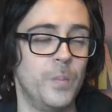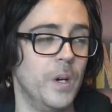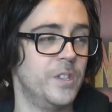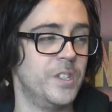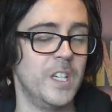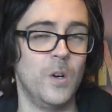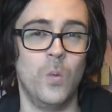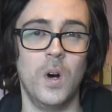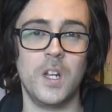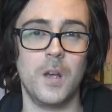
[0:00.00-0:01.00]
but still
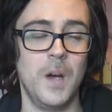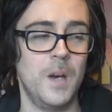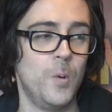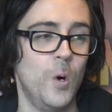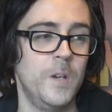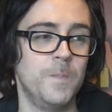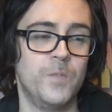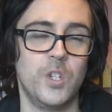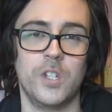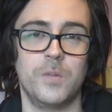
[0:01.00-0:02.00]
1 command
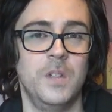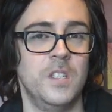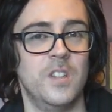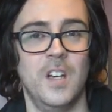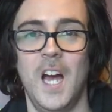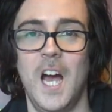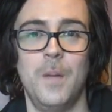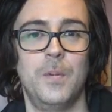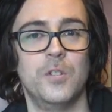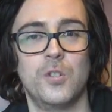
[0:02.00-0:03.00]
point just means it
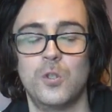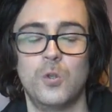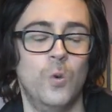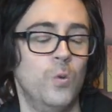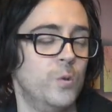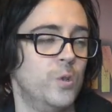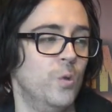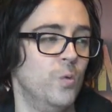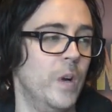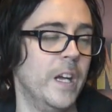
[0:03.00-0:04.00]
happens so
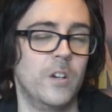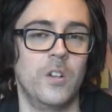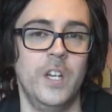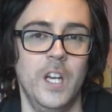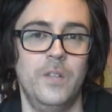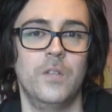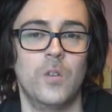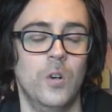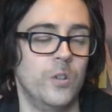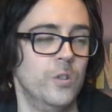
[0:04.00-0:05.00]
regularly if you've
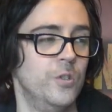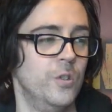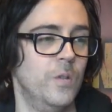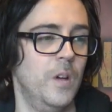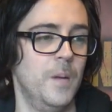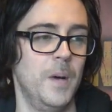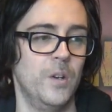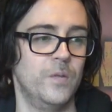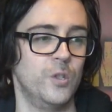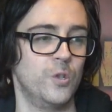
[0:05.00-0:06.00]
got a good
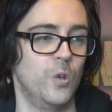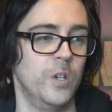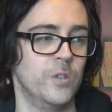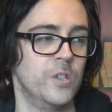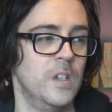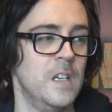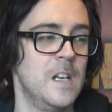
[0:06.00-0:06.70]
amount of destroyers.